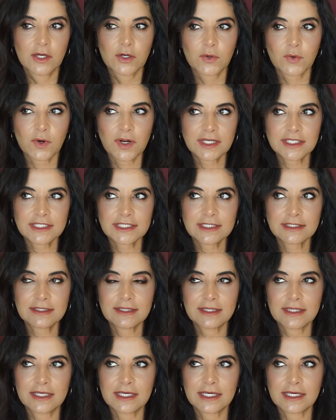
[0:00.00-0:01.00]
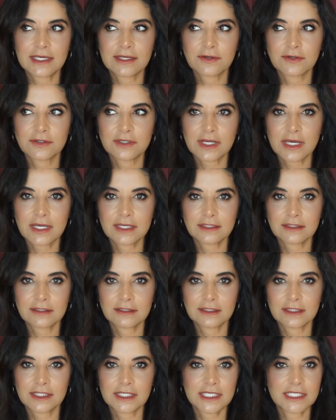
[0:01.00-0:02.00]
Granted, they are not
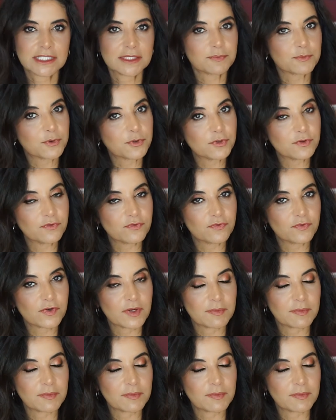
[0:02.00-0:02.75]
kiss-proof.